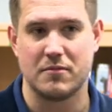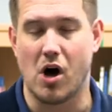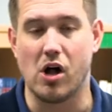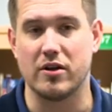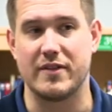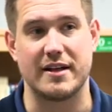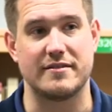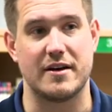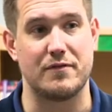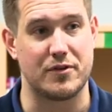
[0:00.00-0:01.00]
All of that
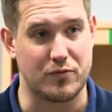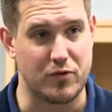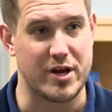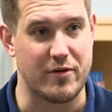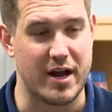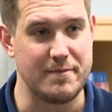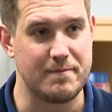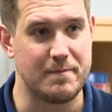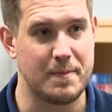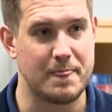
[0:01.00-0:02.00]
stuff is free, right?
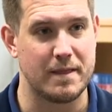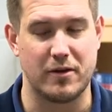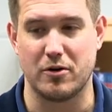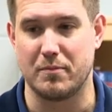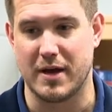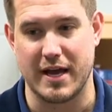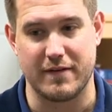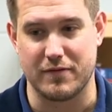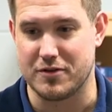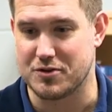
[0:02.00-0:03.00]
You don't pay
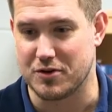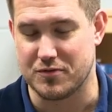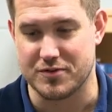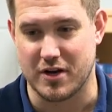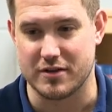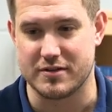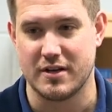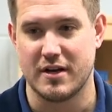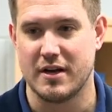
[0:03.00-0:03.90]
for the search results.